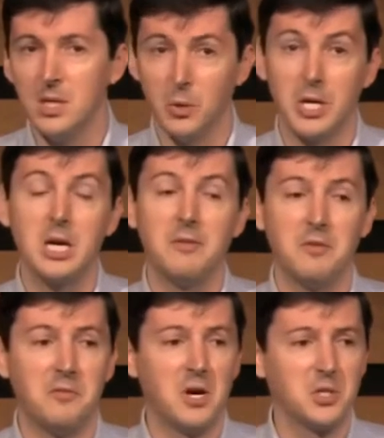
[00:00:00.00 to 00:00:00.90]
Well, here you have
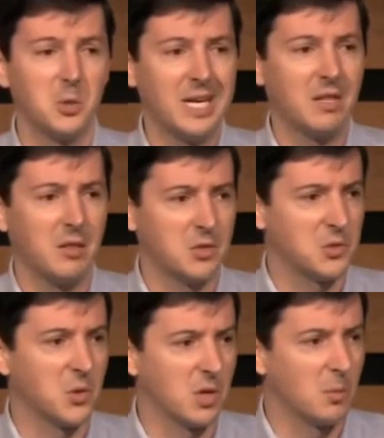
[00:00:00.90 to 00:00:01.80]
a fossil
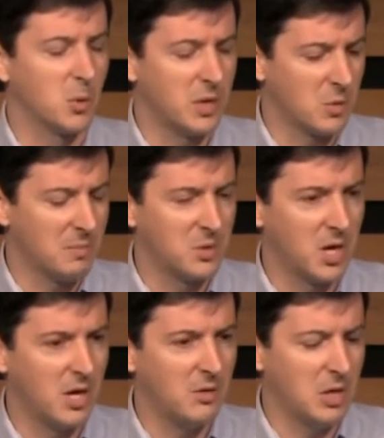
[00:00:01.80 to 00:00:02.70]
ichthyosaur, a marine
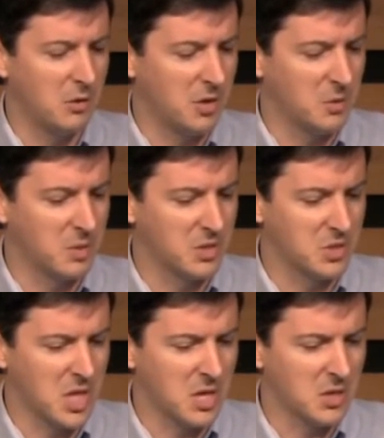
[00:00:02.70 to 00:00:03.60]
reptile now thought to be
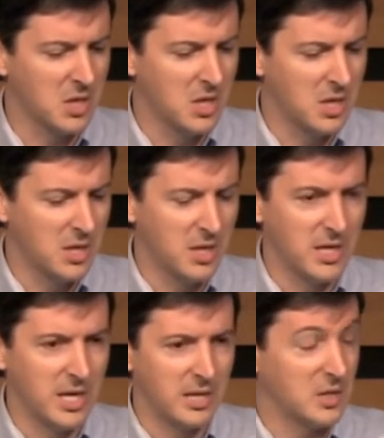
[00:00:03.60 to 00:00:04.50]
extinct.
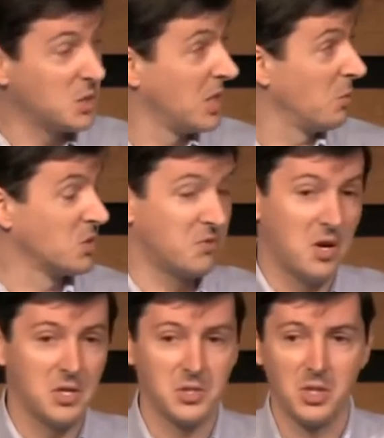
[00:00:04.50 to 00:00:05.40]
And this thing was
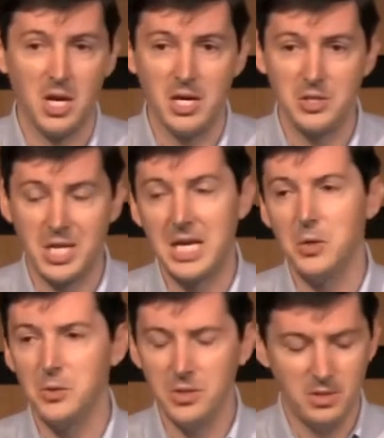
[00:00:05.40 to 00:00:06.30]
fossilized,
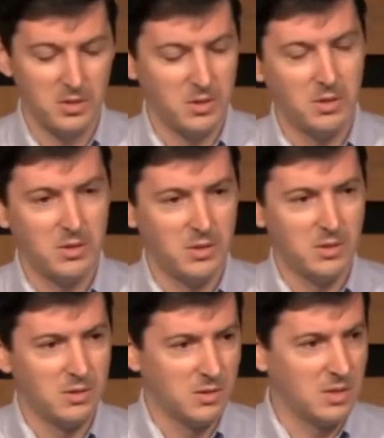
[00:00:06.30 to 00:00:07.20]
killed
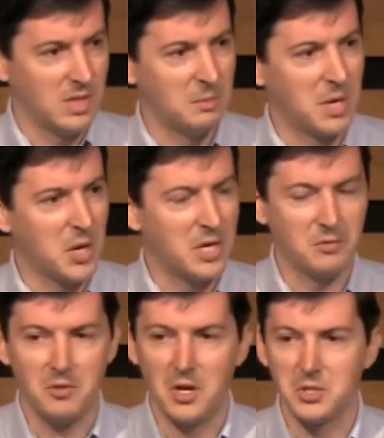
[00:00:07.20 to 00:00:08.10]
and buried
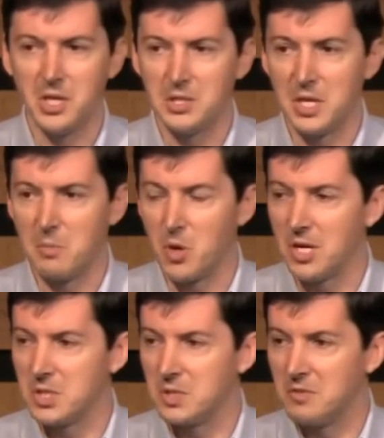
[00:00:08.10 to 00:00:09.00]
and fossilized in the
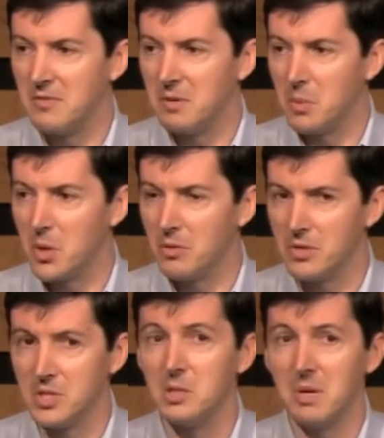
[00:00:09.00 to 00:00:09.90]
process of giving birth.
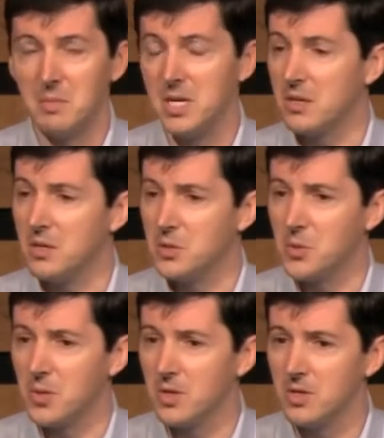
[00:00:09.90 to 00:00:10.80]
You see the baby
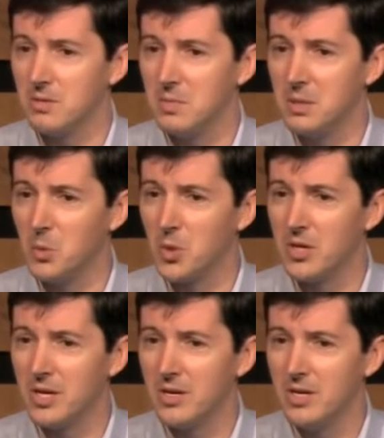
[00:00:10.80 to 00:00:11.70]
ichthyosaur being born
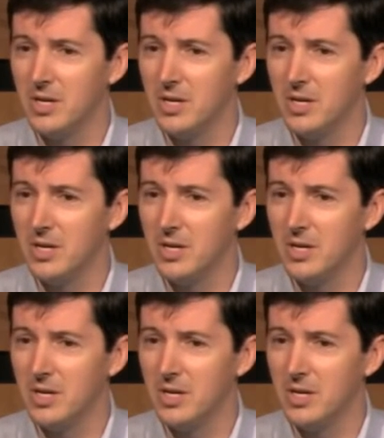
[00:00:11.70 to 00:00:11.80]
there?